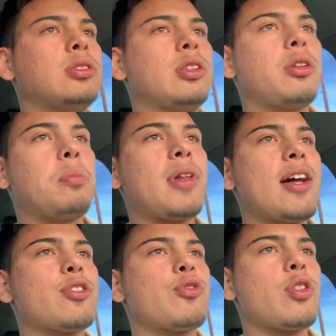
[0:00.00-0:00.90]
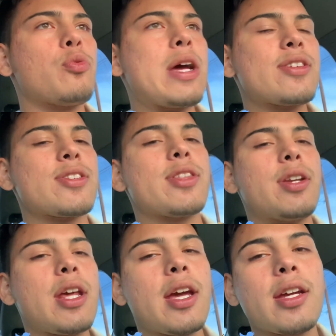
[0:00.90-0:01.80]
The plans for the rest of the
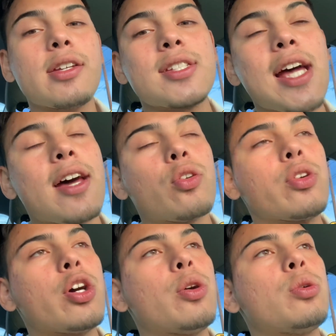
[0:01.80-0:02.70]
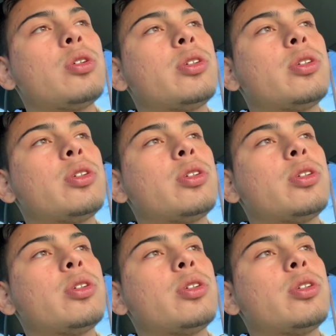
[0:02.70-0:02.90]
day is, I don't know.